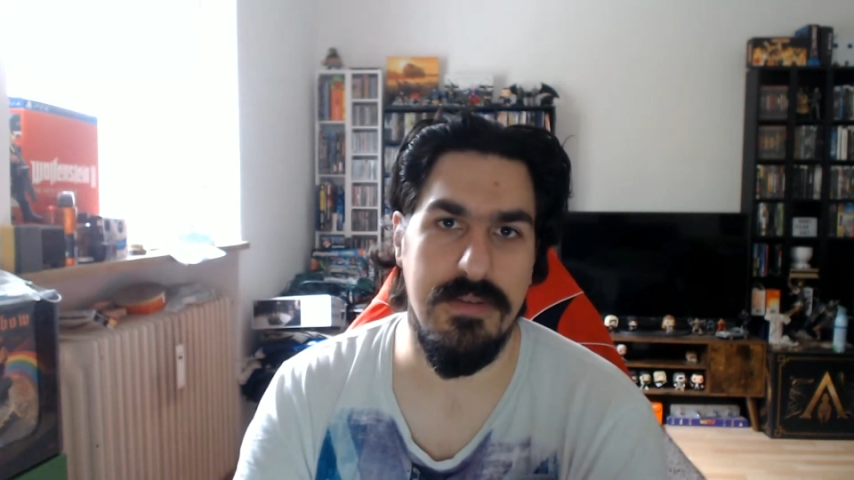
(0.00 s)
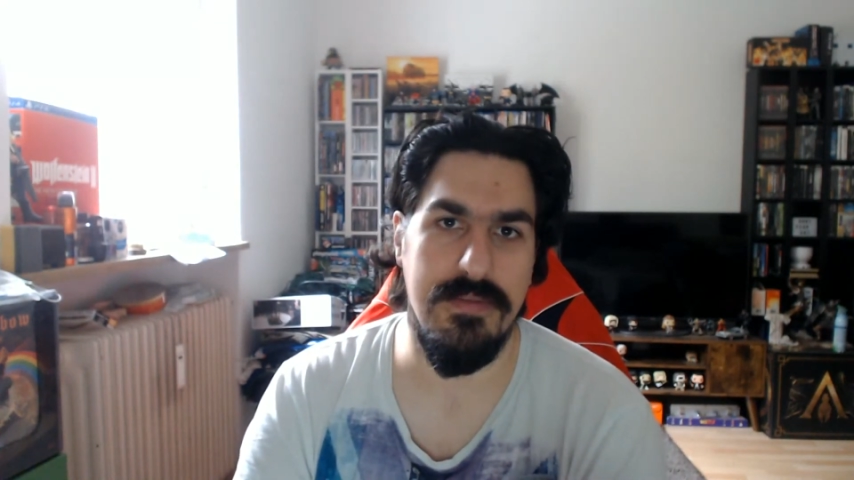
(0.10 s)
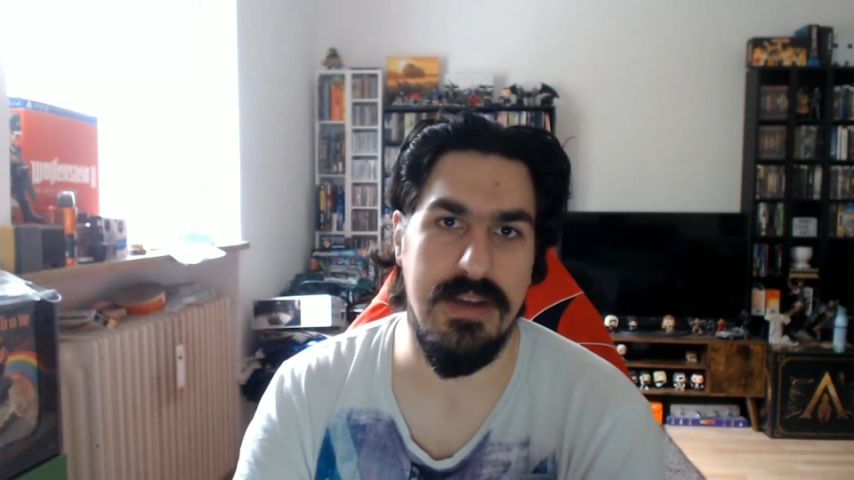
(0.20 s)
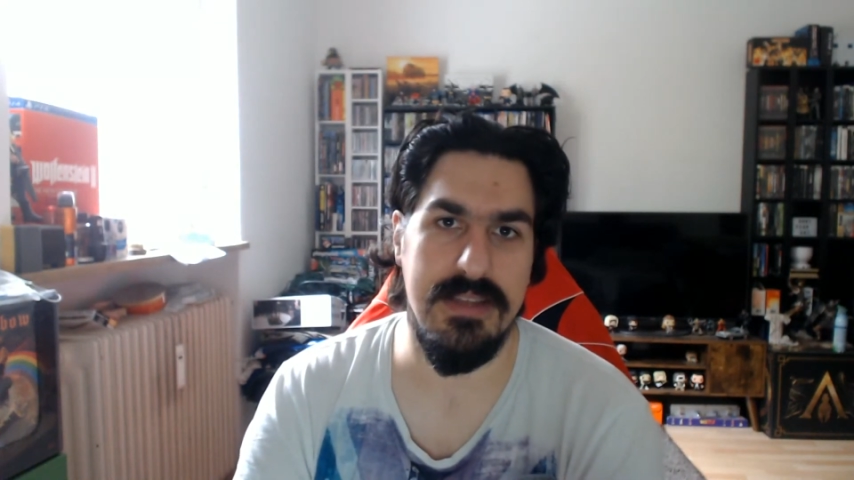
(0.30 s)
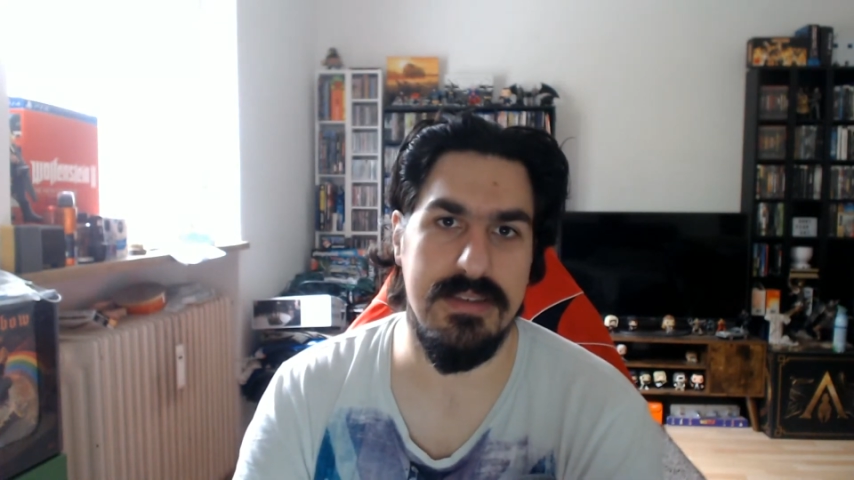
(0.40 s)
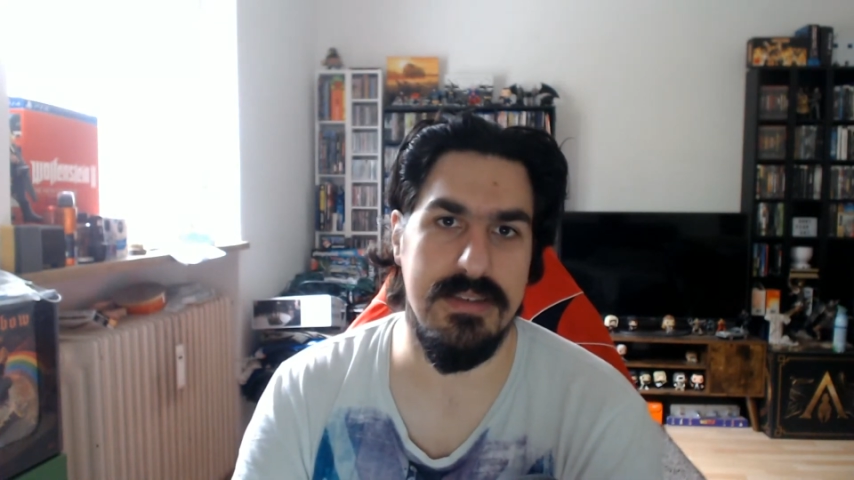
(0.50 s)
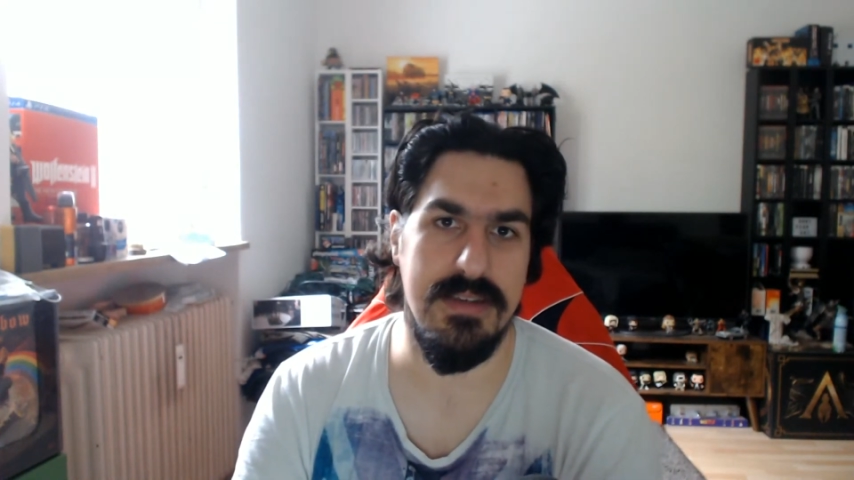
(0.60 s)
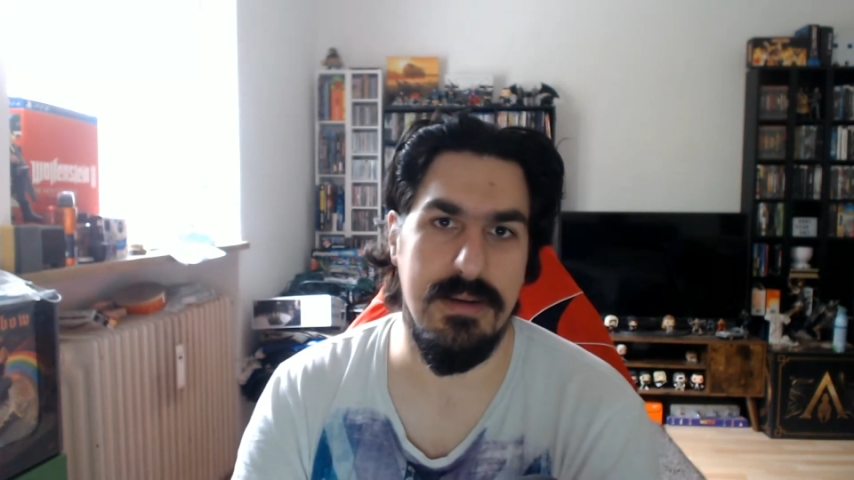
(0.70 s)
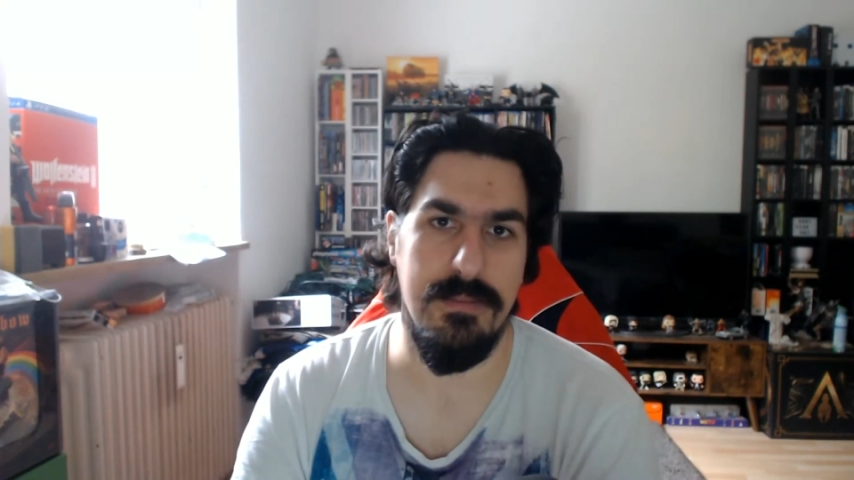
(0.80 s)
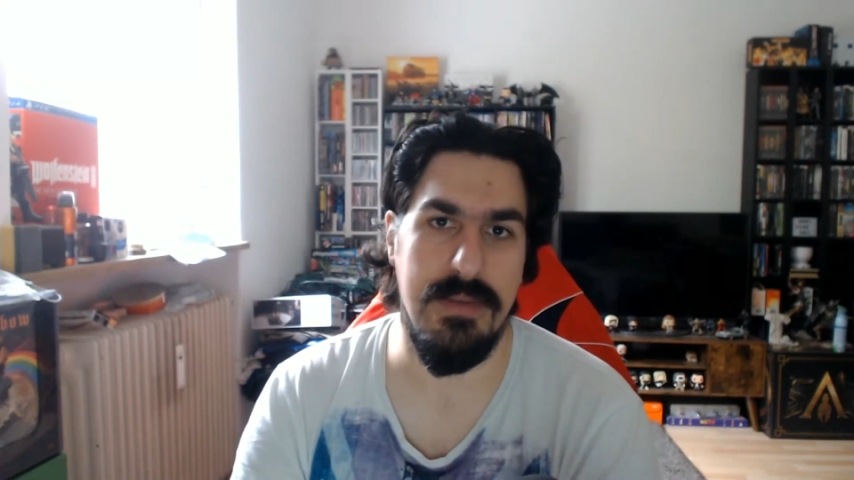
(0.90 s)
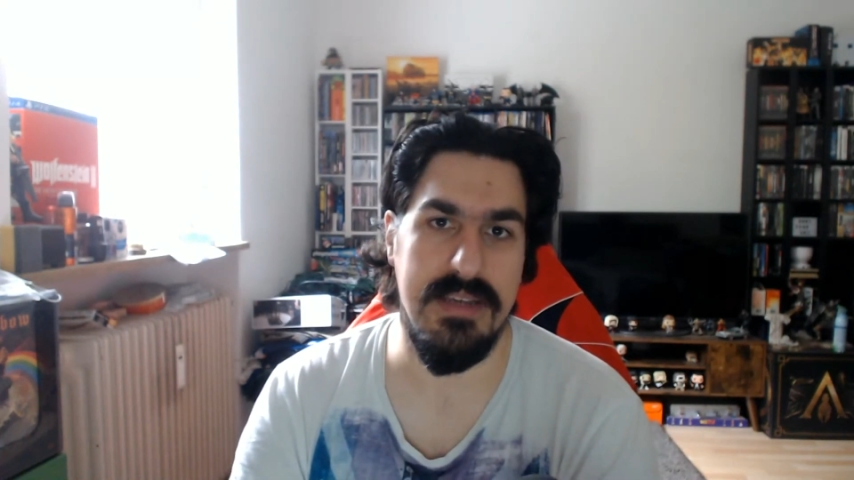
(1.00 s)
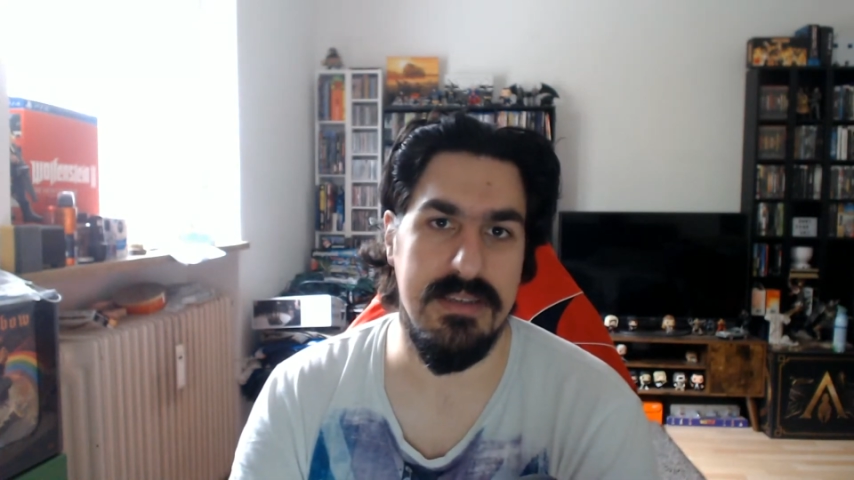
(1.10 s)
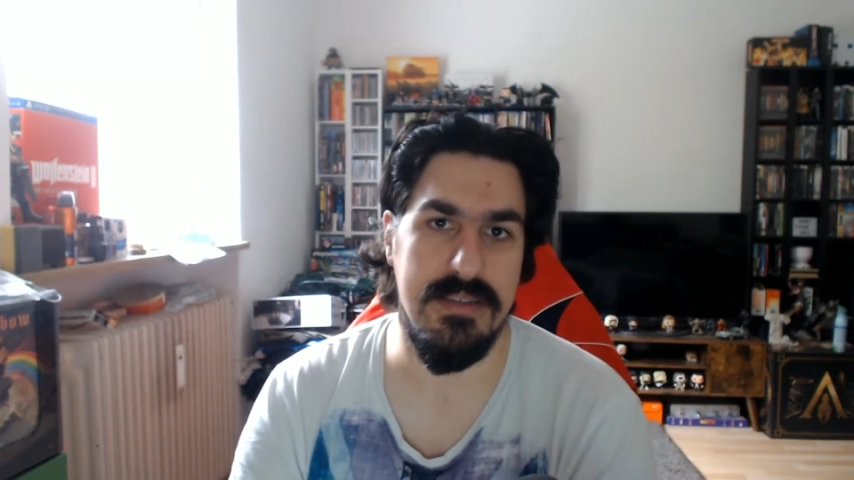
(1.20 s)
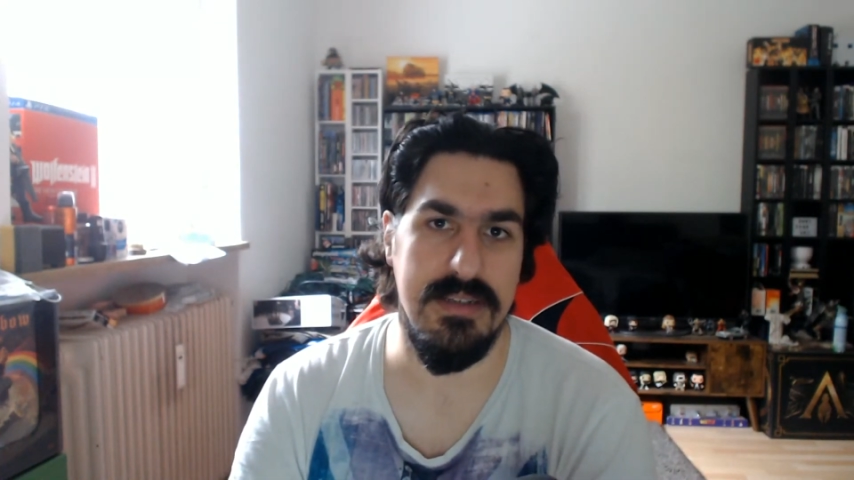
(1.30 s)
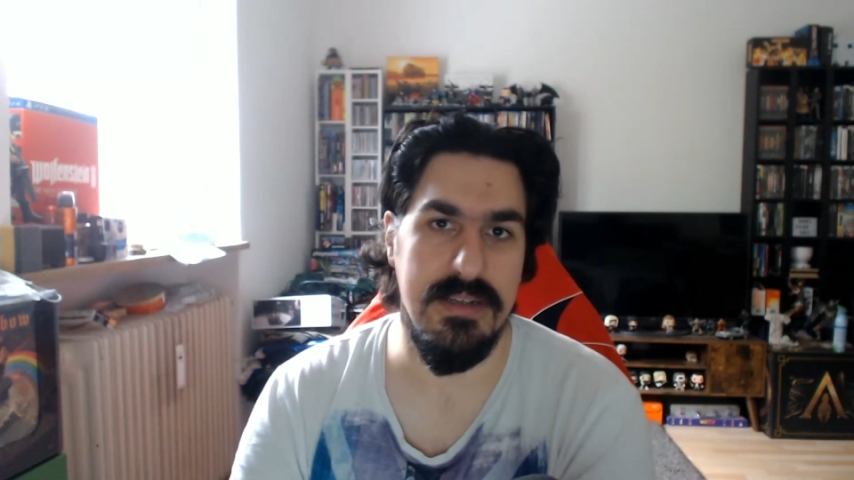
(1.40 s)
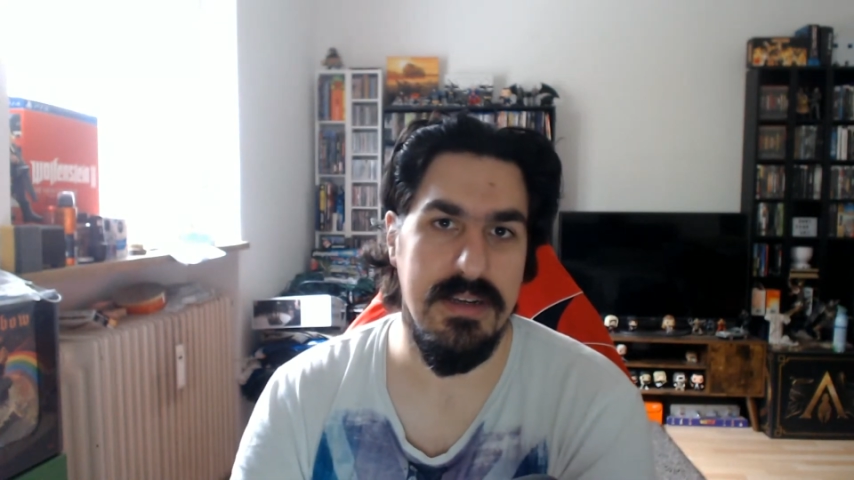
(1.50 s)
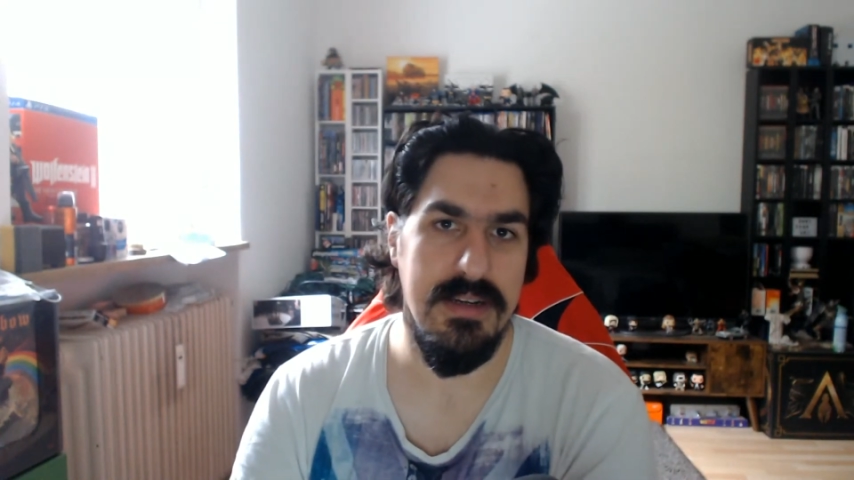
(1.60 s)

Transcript: fans is a must see.